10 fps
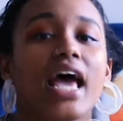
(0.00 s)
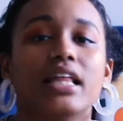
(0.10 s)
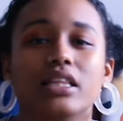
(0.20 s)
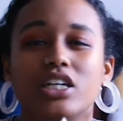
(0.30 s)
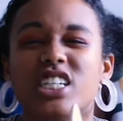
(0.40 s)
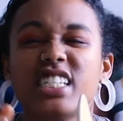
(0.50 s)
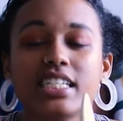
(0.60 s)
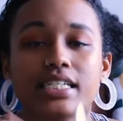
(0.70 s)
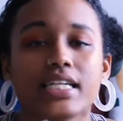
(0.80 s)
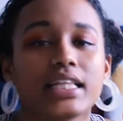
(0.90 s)
and there is
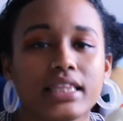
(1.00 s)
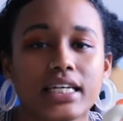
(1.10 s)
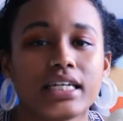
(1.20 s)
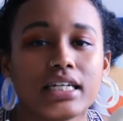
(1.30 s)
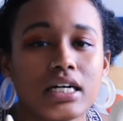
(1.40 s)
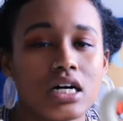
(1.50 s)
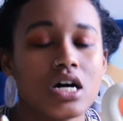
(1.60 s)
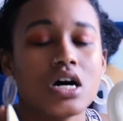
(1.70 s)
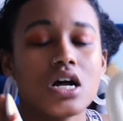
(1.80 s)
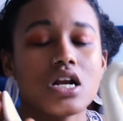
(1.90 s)
nothing
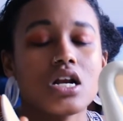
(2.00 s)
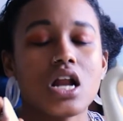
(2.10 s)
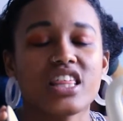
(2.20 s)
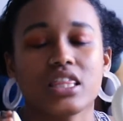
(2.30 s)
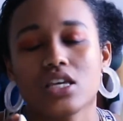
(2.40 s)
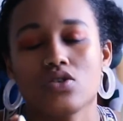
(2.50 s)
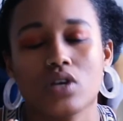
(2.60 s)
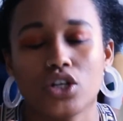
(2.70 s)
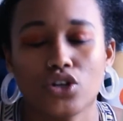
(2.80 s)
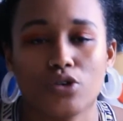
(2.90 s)
you can do
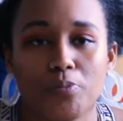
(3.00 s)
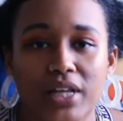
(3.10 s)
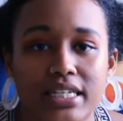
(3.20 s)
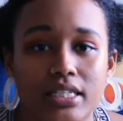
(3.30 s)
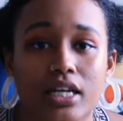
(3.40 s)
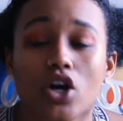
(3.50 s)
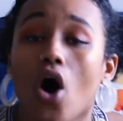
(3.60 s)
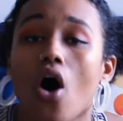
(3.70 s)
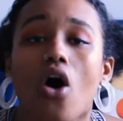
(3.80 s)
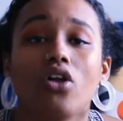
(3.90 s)
to replace it.
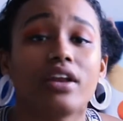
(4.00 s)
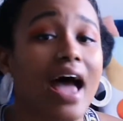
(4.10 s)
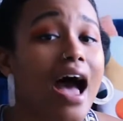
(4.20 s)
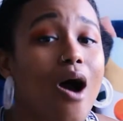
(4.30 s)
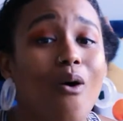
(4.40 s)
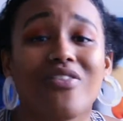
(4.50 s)
Call now.